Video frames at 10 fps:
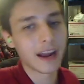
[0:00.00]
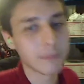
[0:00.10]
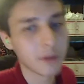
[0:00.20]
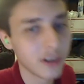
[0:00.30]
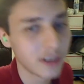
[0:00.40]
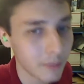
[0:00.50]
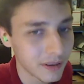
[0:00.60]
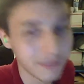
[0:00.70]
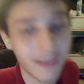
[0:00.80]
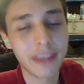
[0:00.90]
I'm going to
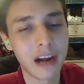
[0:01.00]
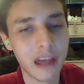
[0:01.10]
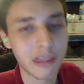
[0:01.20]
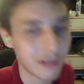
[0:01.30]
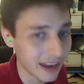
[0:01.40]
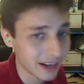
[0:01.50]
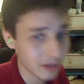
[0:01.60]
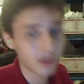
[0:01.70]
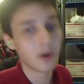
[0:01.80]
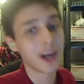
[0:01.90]
demystify that answer to that inquiry
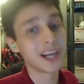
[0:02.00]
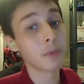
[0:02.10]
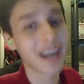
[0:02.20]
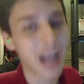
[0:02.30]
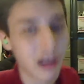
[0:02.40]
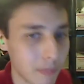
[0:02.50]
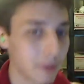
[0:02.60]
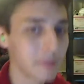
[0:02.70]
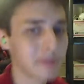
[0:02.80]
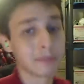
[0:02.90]
right here right now, so bear
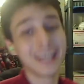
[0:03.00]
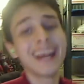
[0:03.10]
with me.